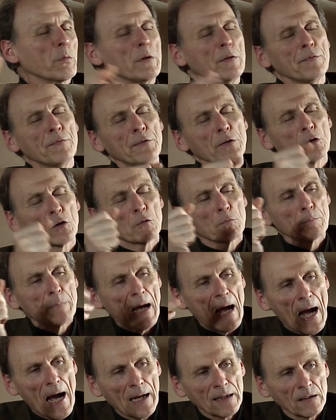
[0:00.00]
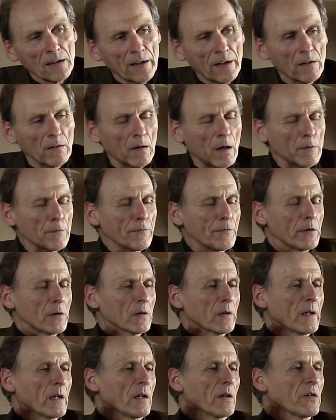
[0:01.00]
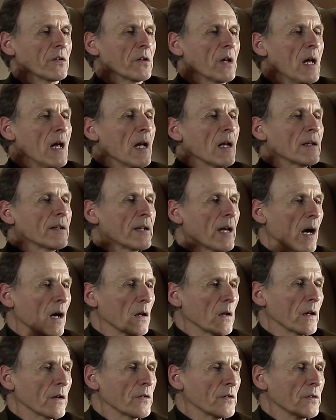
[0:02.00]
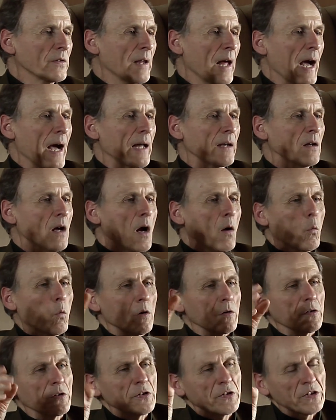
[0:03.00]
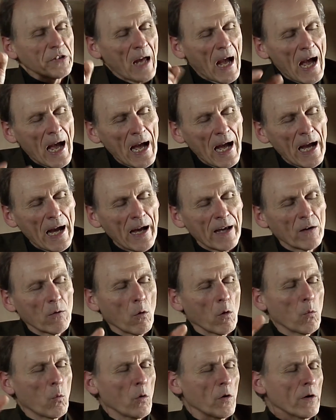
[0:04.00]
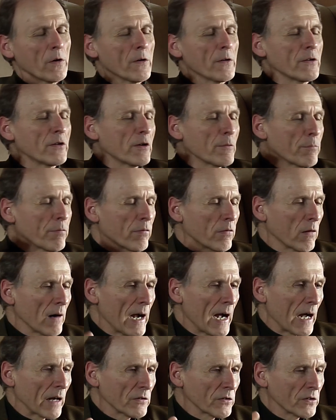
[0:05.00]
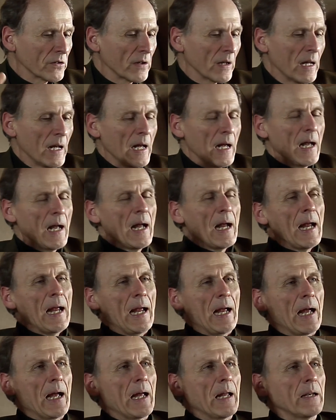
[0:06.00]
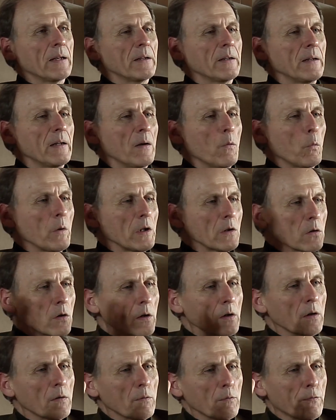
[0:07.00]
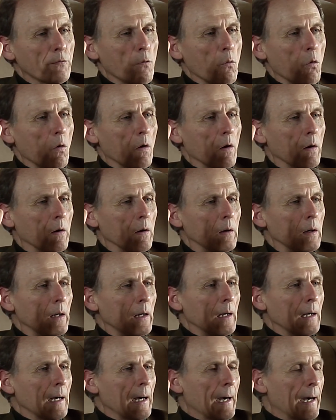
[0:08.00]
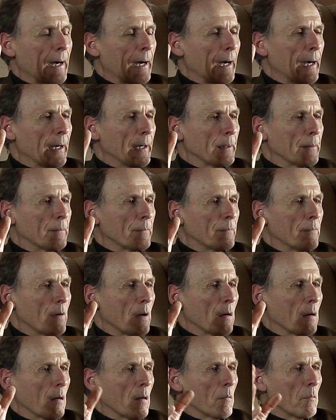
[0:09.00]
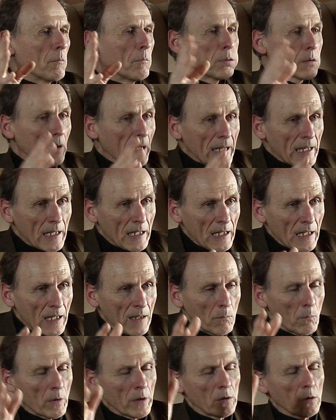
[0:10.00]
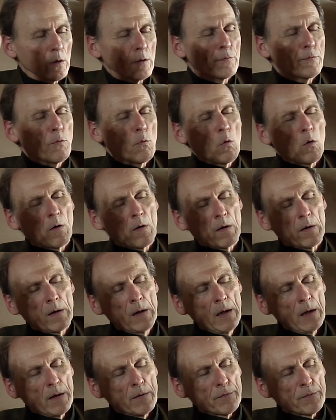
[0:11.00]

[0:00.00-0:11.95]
we feel badly, or our feelings tell us that we're sad or we're depressed. And we look for blame, we look for